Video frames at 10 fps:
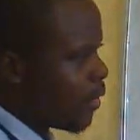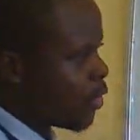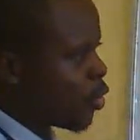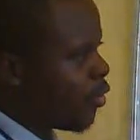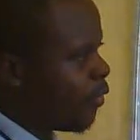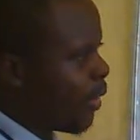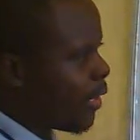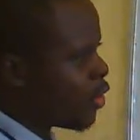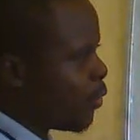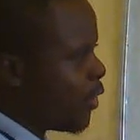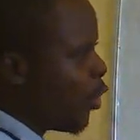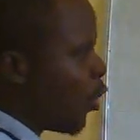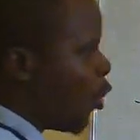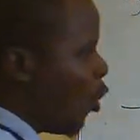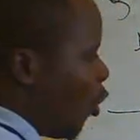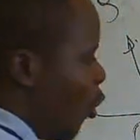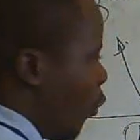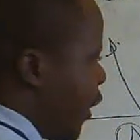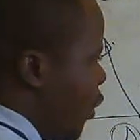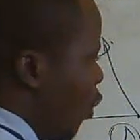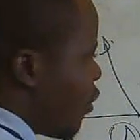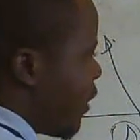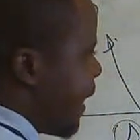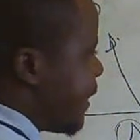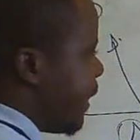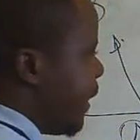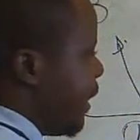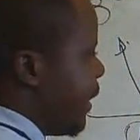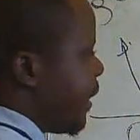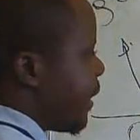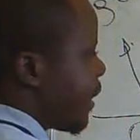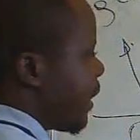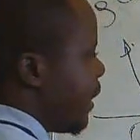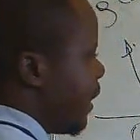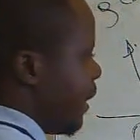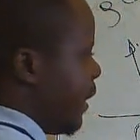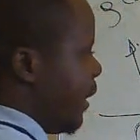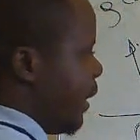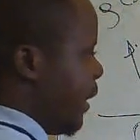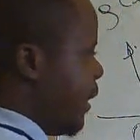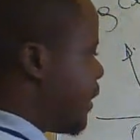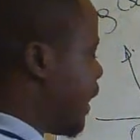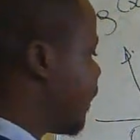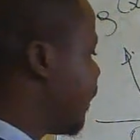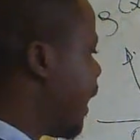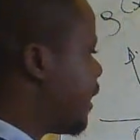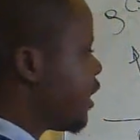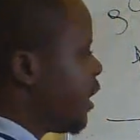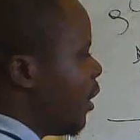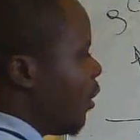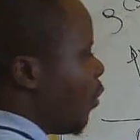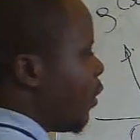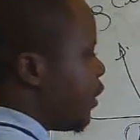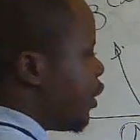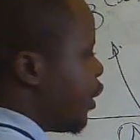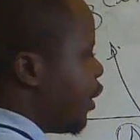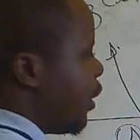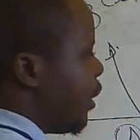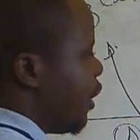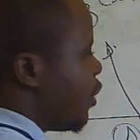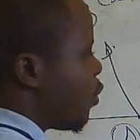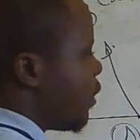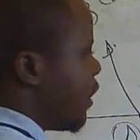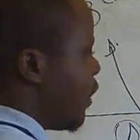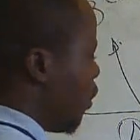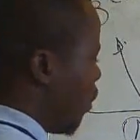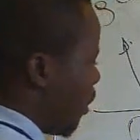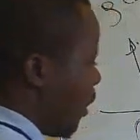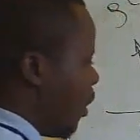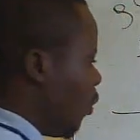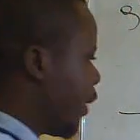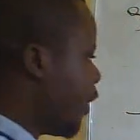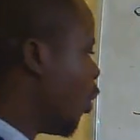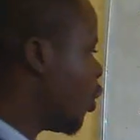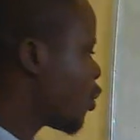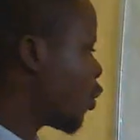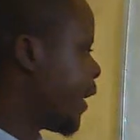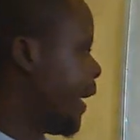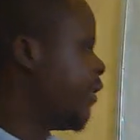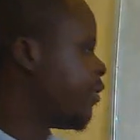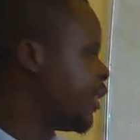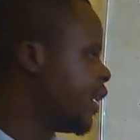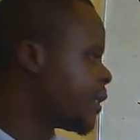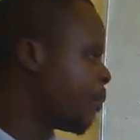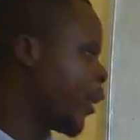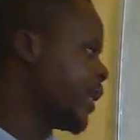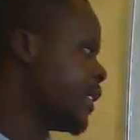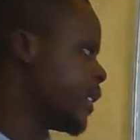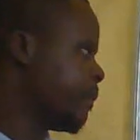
So far, what do we know? We know that E is such that 3:0. We also have this point.